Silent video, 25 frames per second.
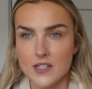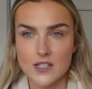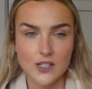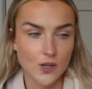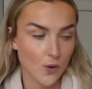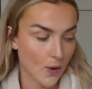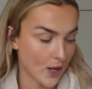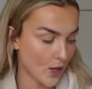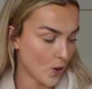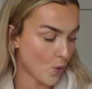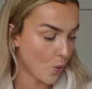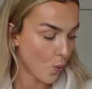
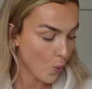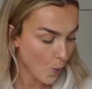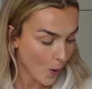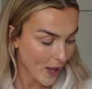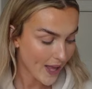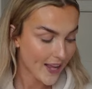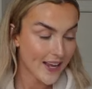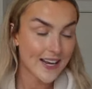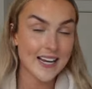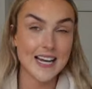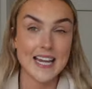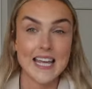So I
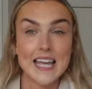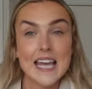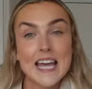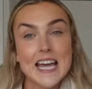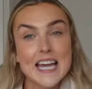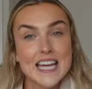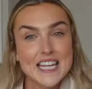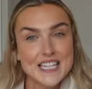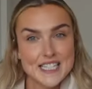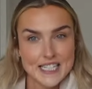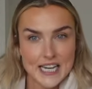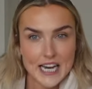quickly
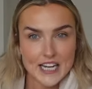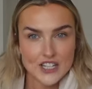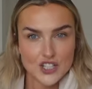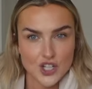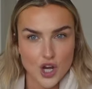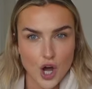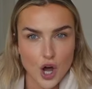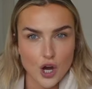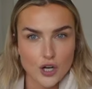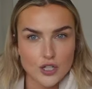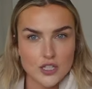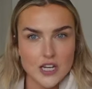
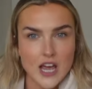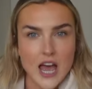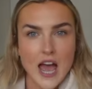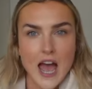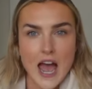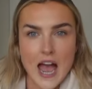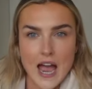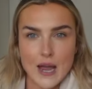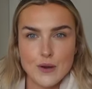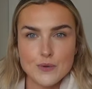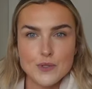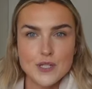TikToked
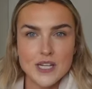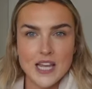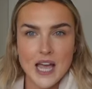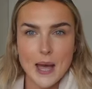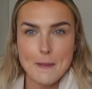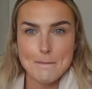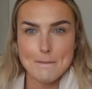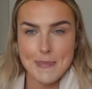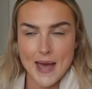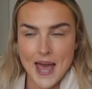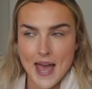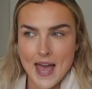how to
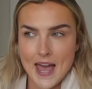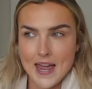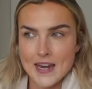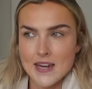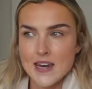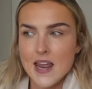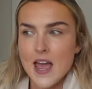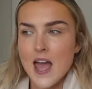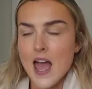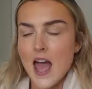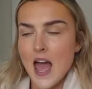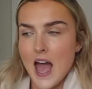get pen